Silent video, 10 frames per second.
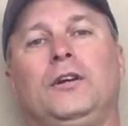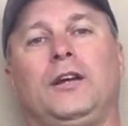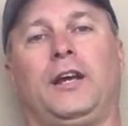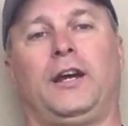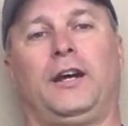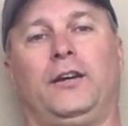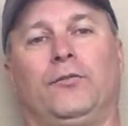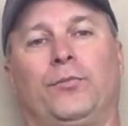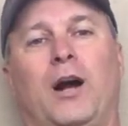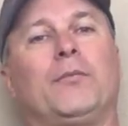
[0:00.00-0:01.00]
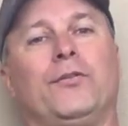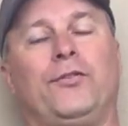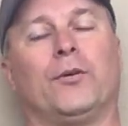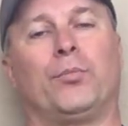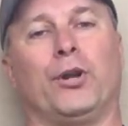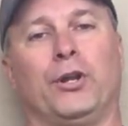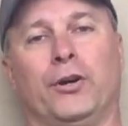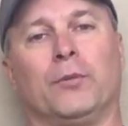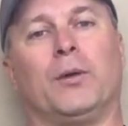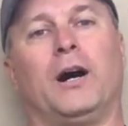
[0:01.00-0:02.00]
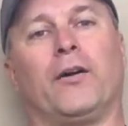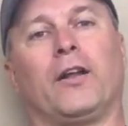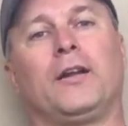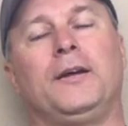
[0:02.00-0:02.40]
and probably feel pretty good about it.